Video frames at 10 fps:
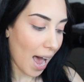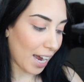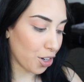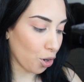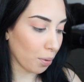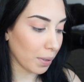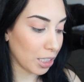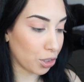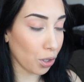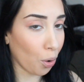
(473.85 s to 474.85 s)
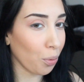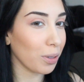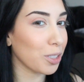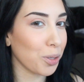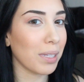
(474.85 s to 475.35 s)
I normally
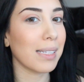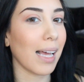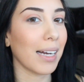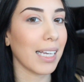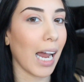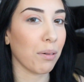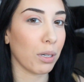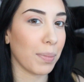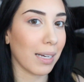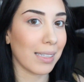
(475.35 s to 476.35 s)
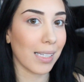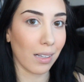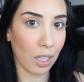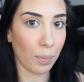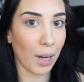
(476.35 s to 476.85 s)
don't do this on camera because
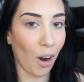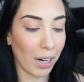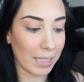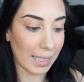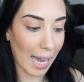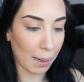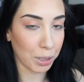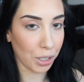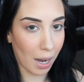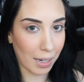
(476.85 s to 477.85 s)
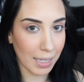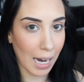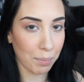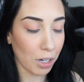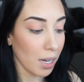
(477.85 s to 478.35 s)
it's a little bit hard to capture on
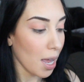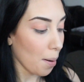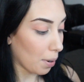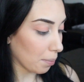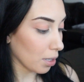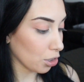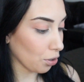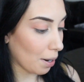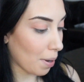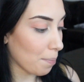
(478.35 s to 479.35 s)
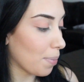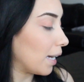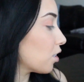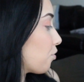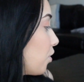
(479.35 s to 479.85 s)
camera, but I'm gonna try my
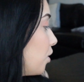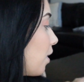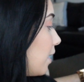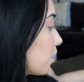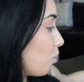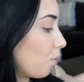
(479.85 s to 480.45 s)
best for you guys.